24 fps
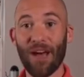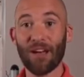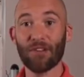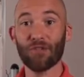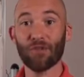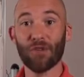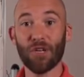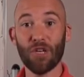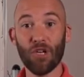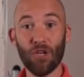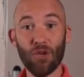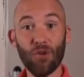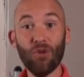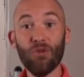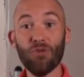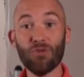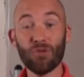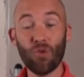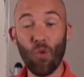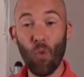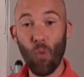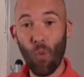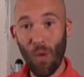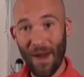actually
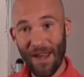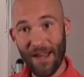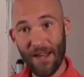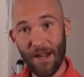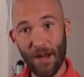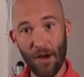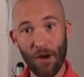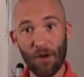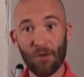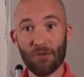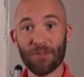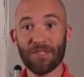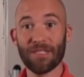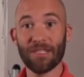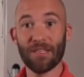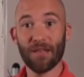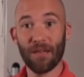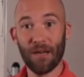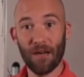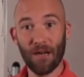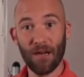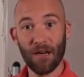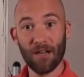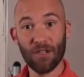use Windows
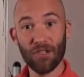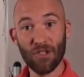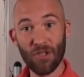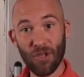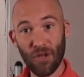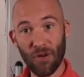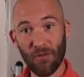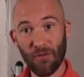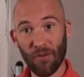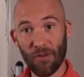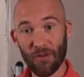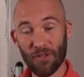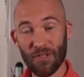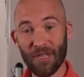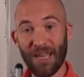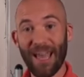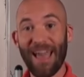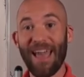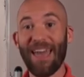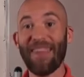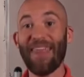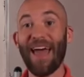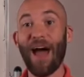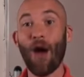servers,
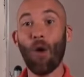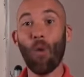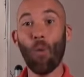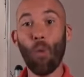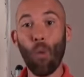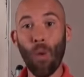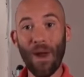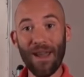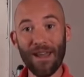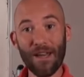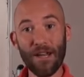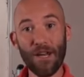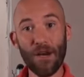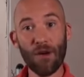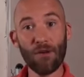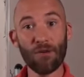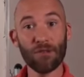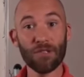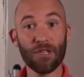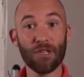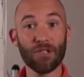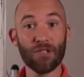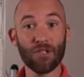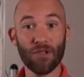that
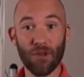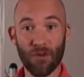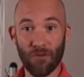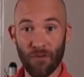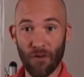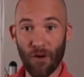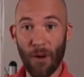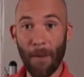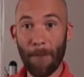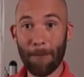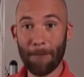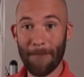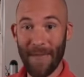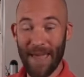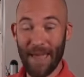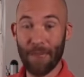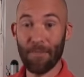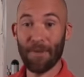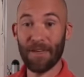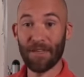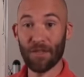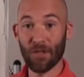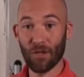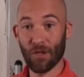Windows server may
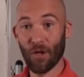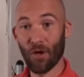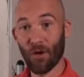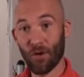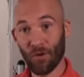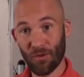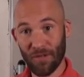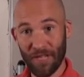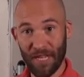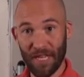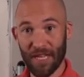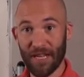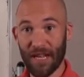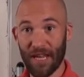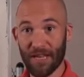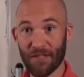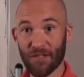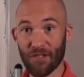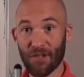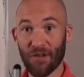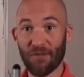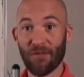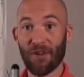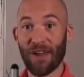be the local DNS
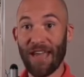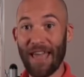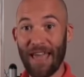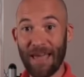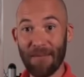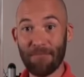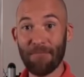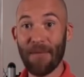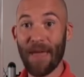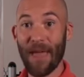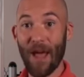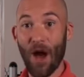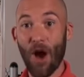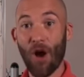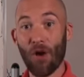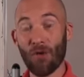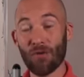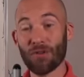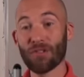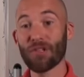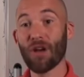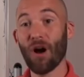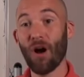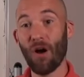server. It may
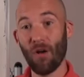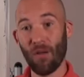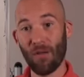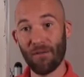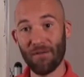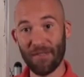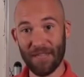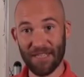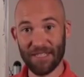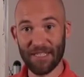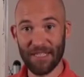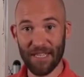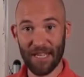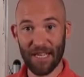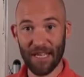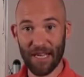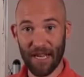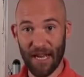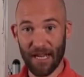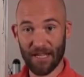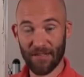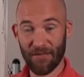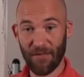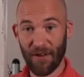host all of these
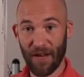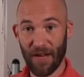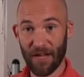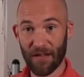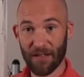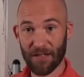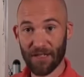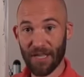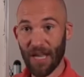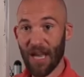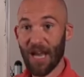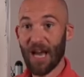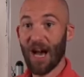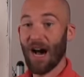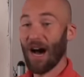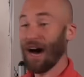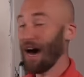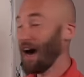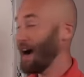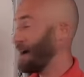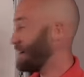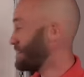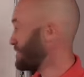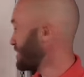DNS files.
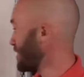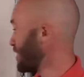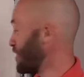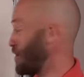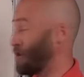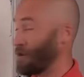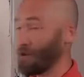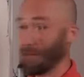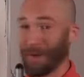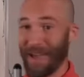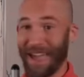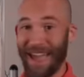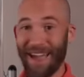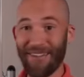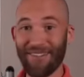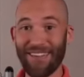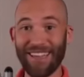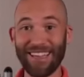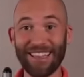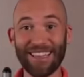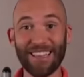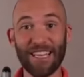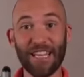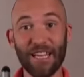You may have
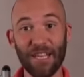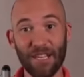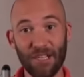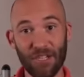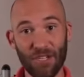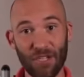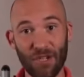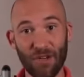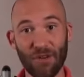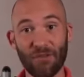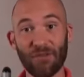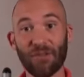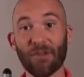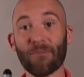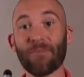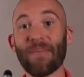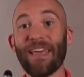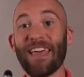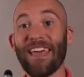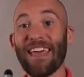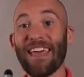a Linux server,